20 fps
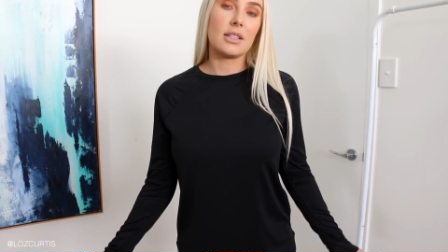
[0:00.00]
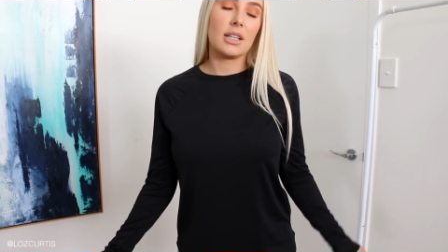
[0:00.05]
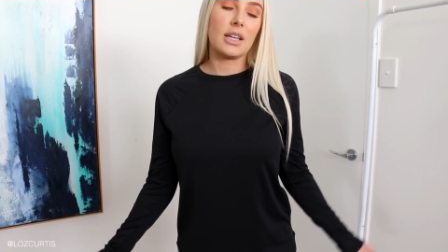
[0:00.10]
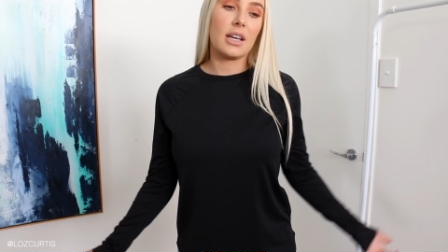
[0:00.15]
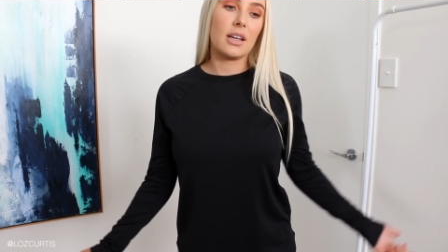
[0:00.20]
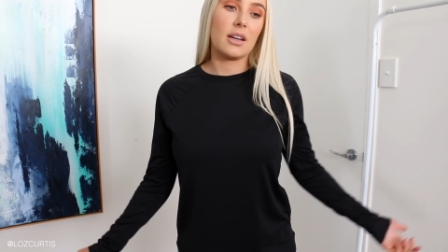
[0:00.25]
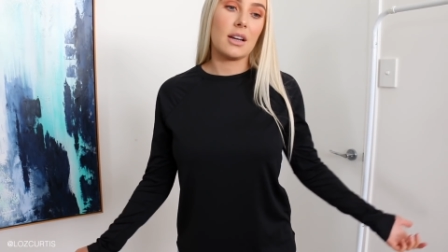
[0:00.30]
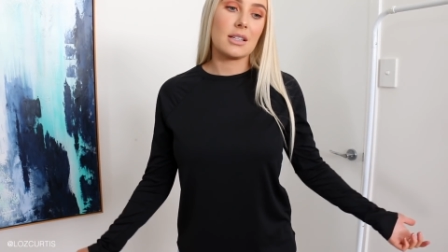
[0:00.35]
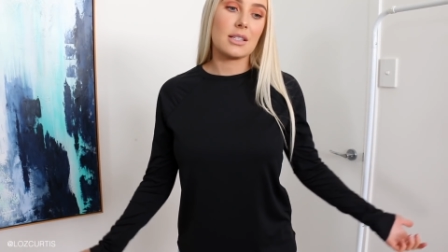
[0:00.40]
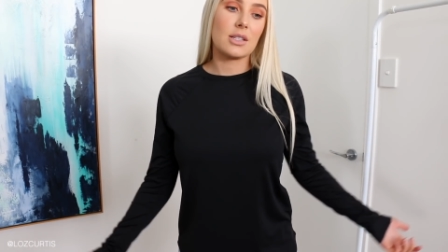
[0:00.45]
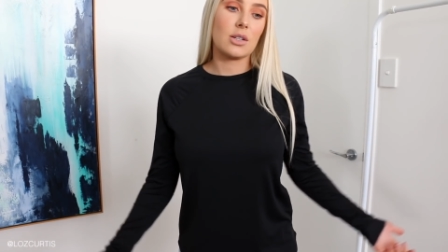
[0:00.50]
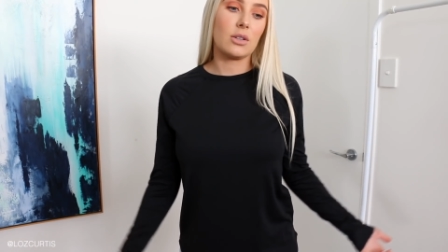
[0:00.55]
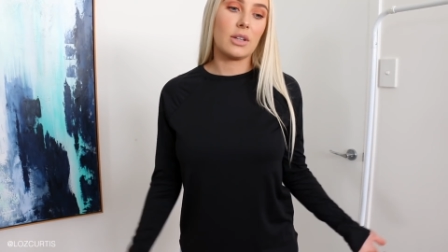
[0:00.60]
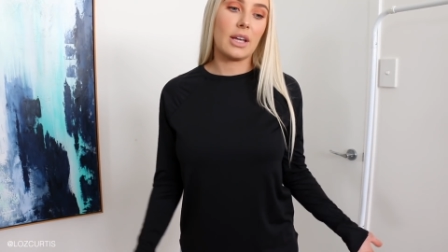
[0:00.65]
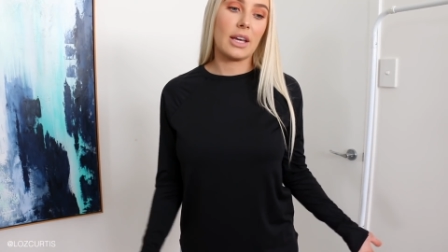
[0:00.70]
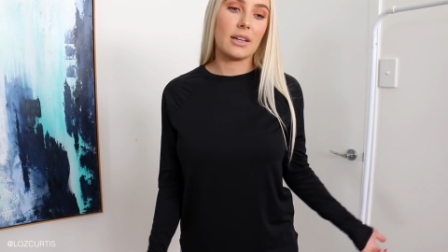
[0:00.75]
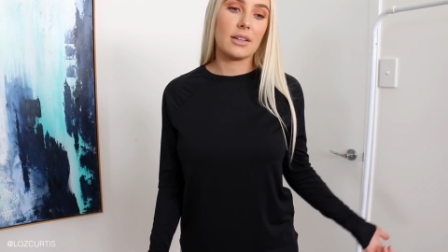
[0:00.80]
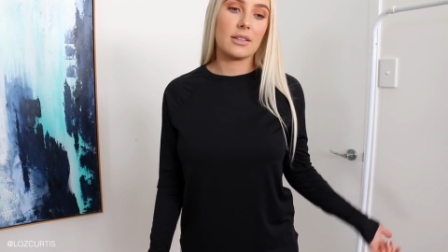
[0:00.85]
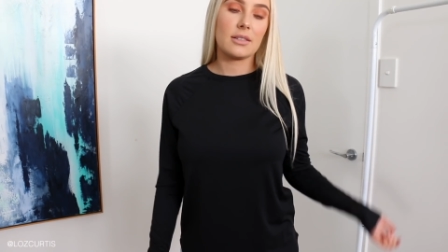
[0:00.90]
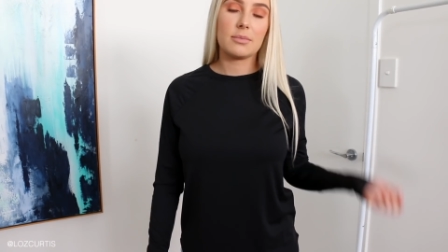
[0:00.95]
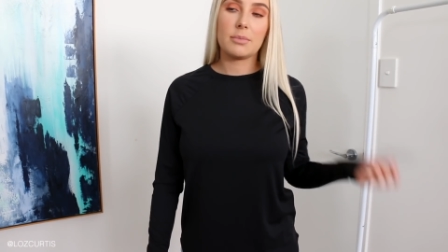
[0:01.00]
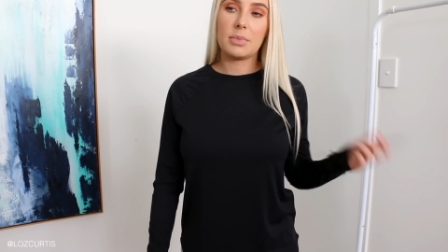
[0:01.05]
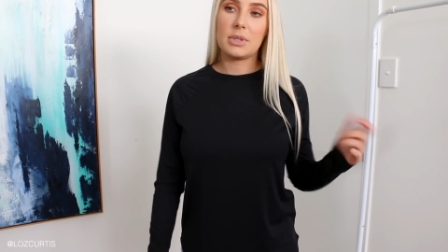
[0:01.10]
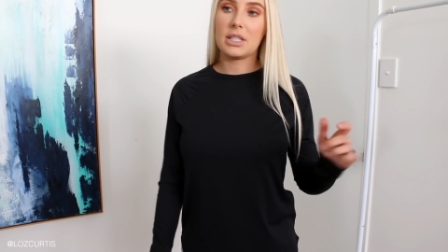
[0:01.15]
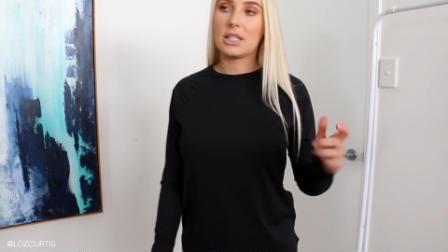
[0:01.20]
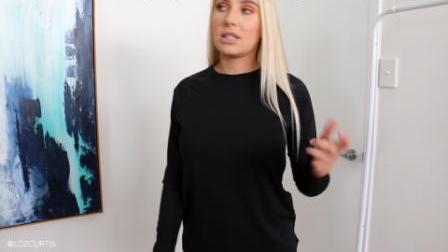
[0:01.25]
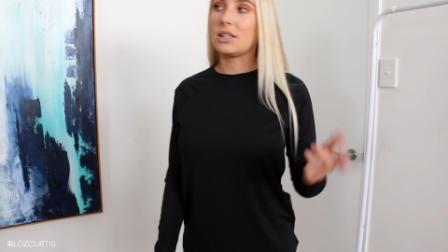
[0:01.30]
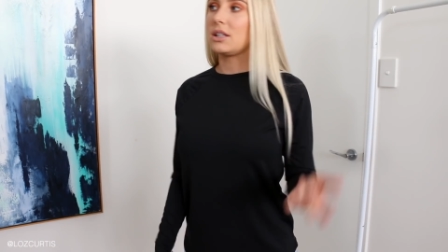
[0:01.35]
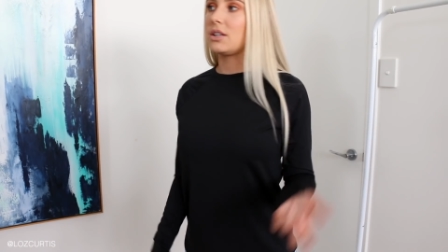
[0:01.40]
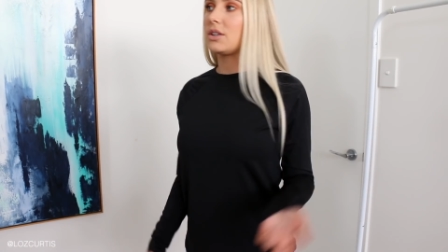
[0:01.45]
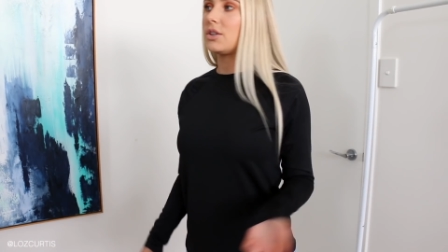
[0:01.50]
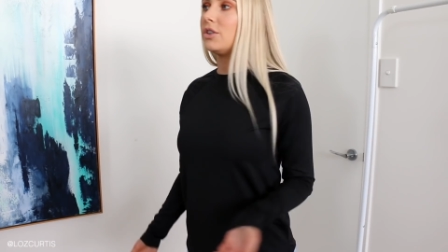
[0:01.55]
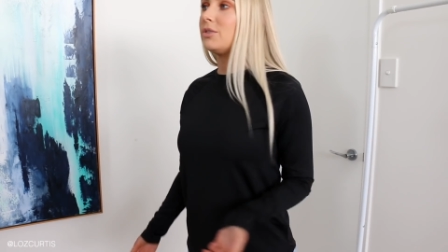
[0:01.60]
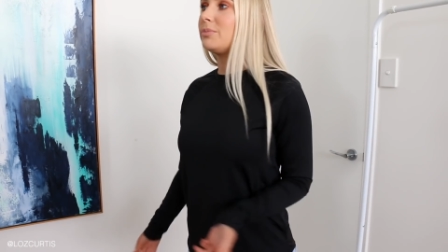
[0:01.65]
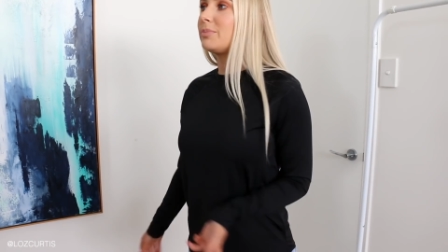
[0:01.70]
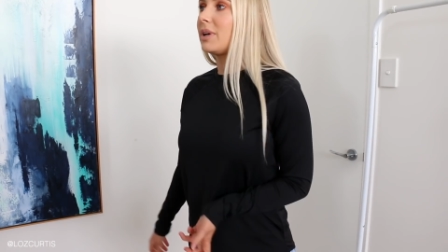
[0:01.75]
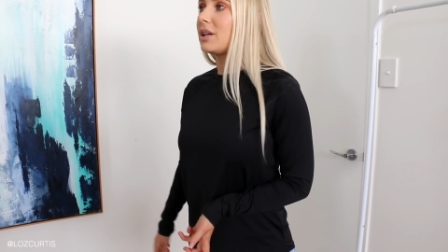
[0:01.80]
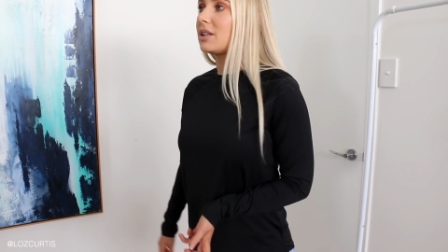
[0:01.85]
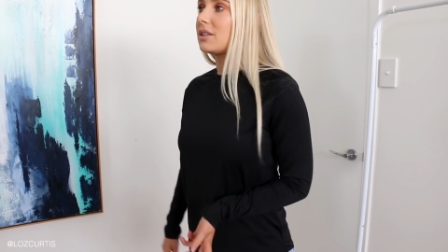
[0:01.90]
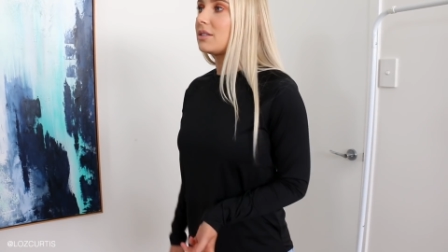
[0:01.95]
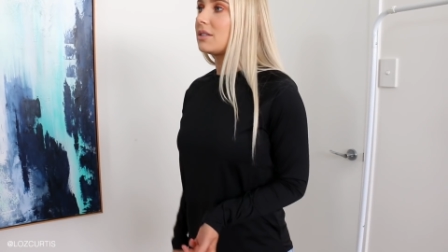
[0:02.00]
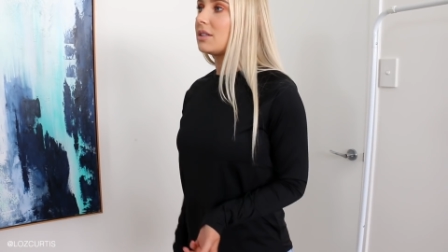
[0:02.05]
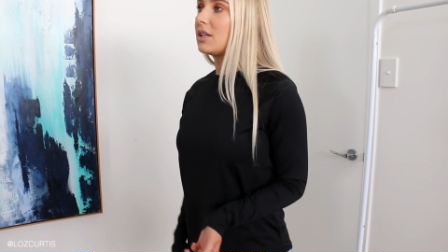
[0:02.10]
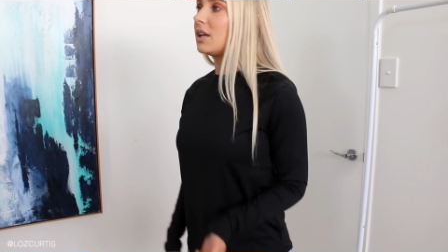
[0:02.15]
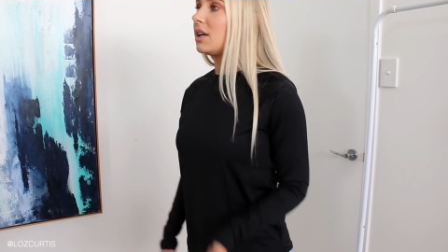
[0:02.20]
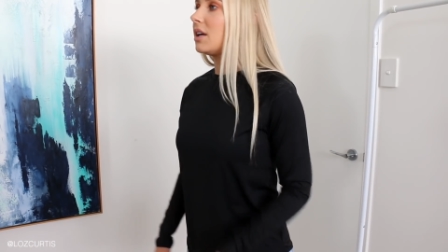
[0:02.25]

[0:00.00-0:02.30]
Again, it's not like particularly cute, but